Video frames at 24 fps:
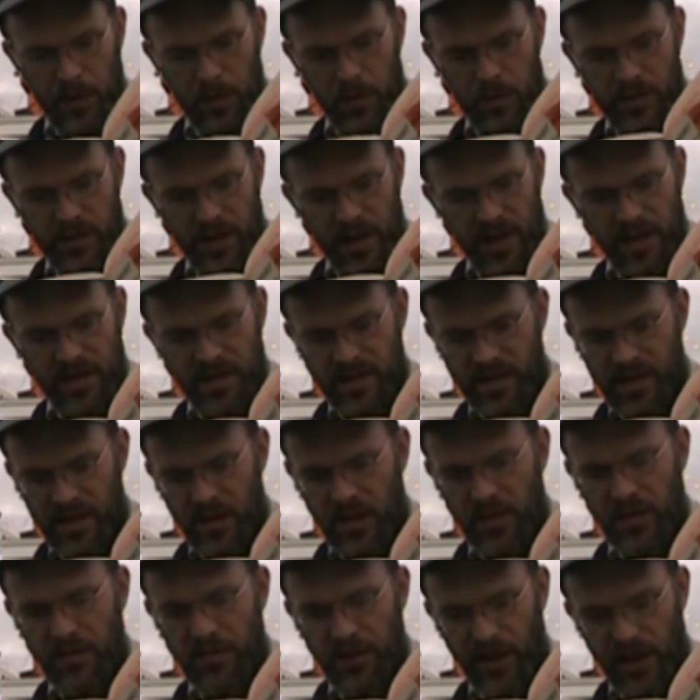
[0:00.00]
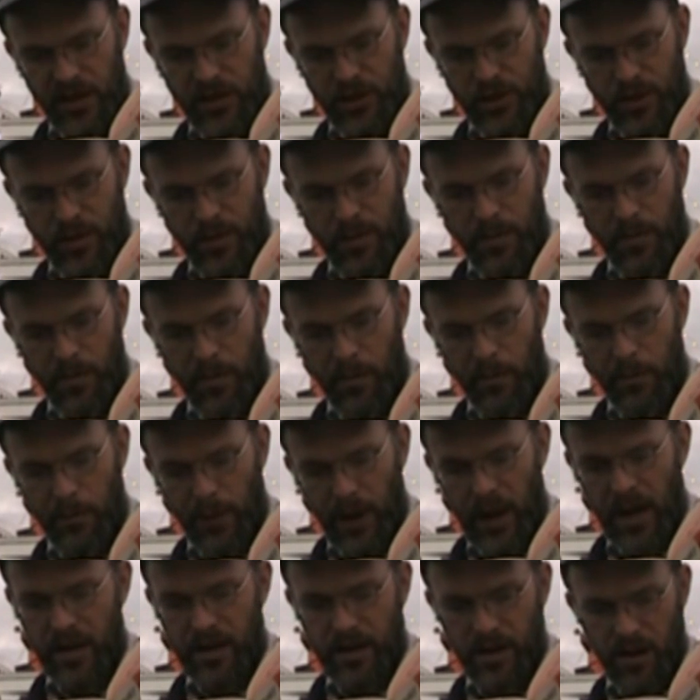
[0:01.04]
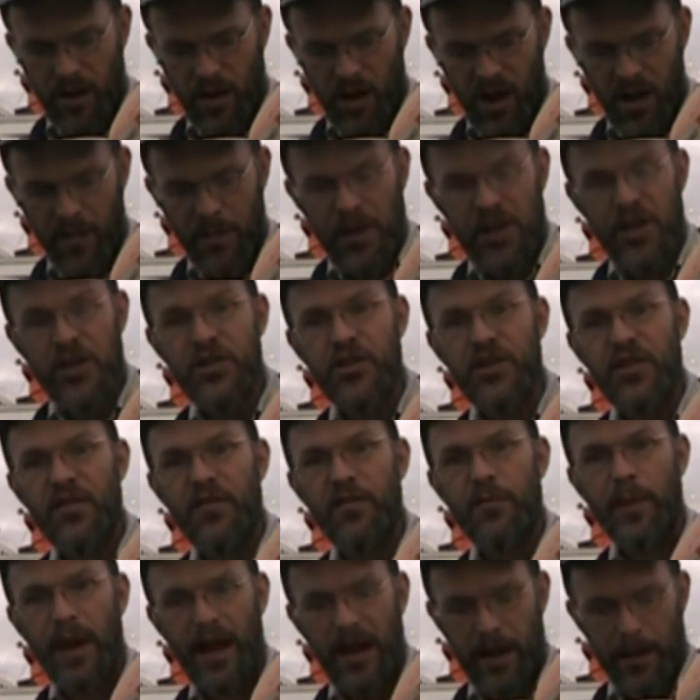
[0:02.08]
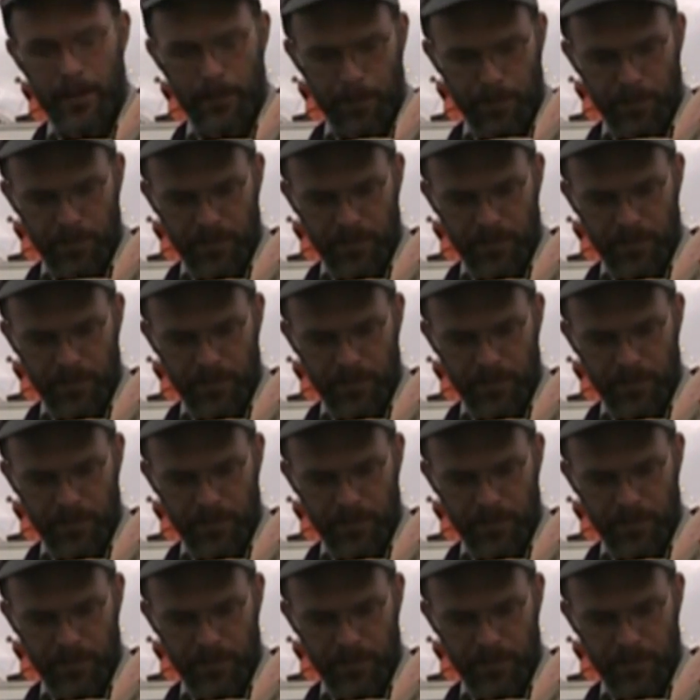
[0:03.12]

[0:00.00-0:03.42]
was not a single invention, but a combination of many.